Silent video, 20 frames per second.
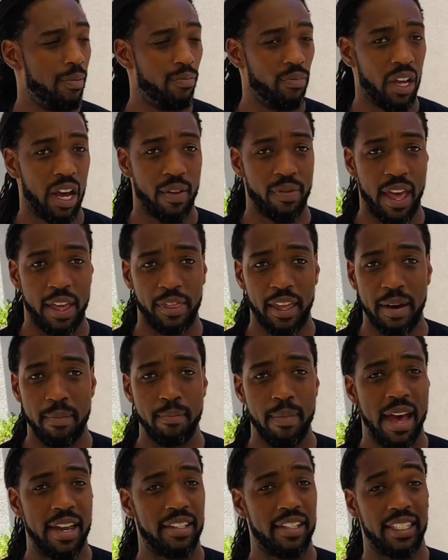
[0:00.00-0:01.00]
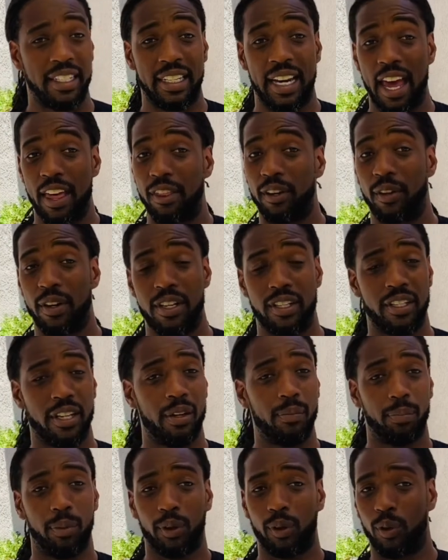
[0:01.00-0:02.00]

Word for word: uh, that they met together in temple